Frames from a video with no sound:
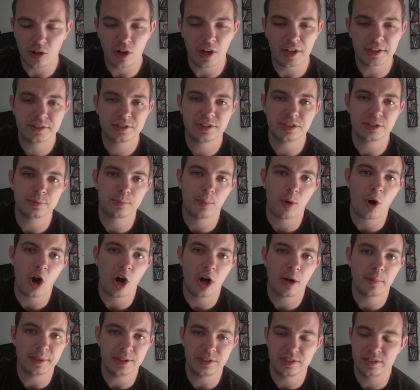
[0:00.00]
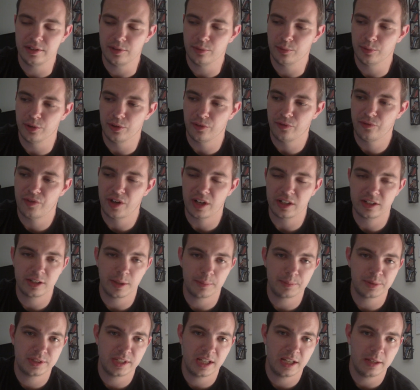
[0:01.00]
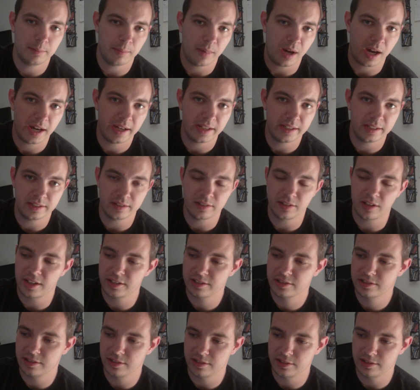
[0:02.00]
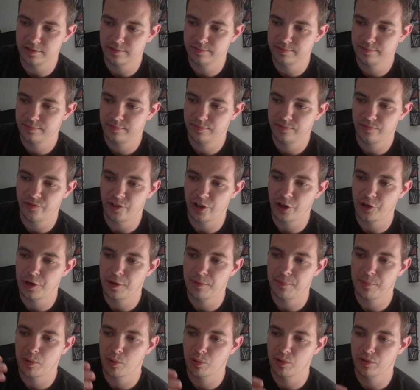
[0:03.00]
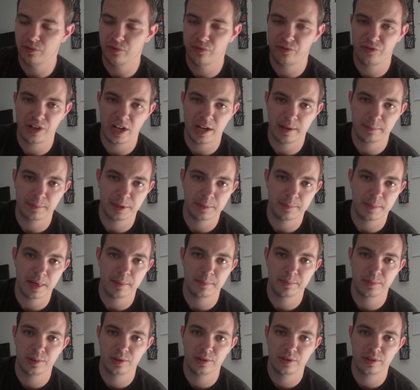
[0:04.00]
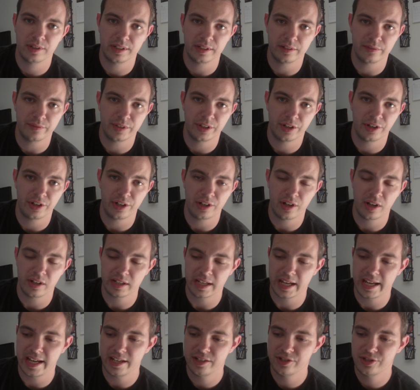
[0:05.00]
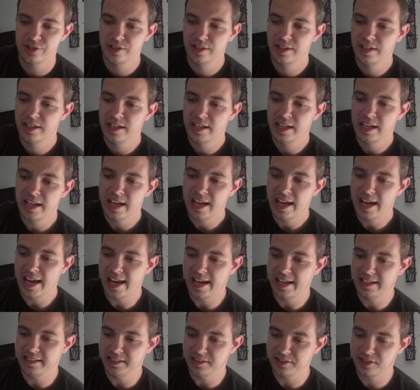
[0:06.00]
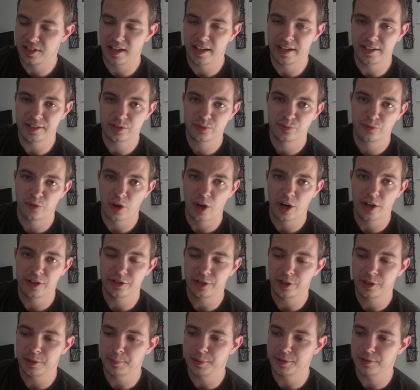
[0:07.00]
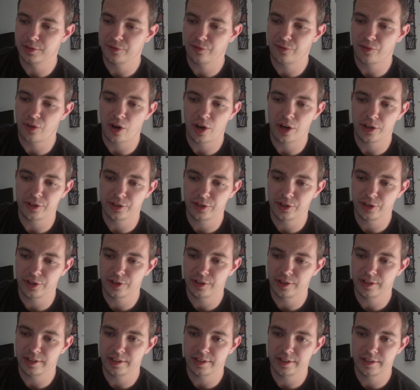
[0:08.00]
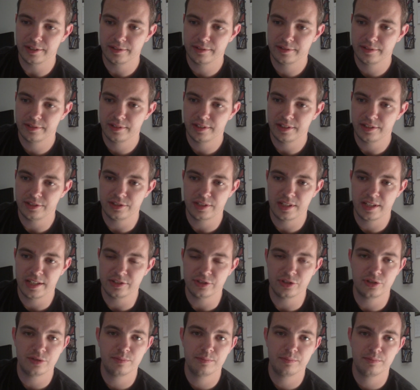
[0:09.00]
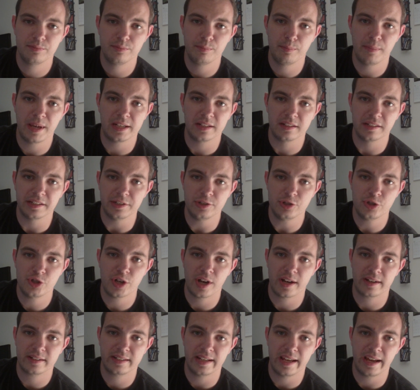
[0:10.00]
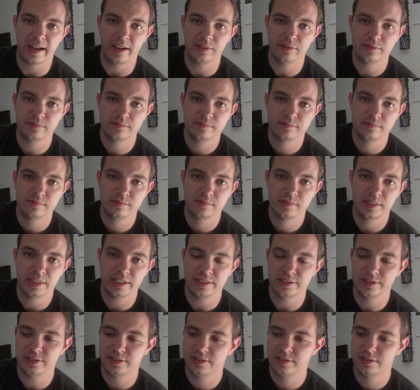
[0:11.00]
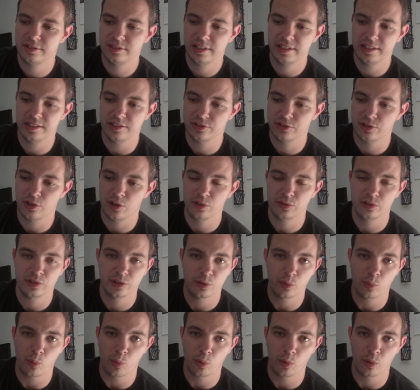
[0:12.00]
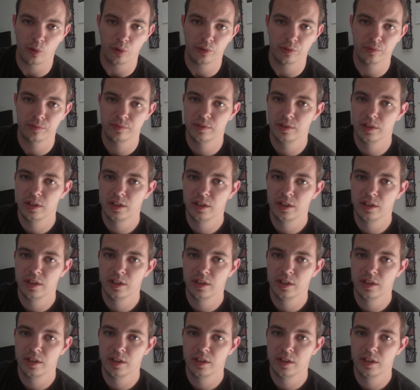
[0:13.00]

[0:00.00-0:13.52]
lost his mom, he's in a real fucked up state of mind. He lost a very important family member at a very young age. And he's got his father, but the father has mentally checked out. He's in his own little world,